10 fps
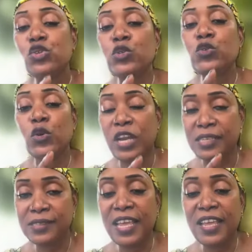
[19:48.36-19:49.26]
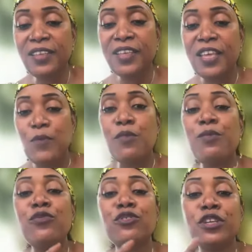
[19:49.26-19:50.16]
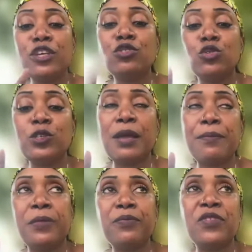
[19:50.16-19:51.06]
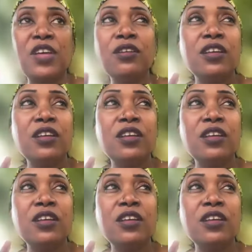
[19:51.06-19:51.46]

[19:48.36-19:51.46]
it's not just only one thing that we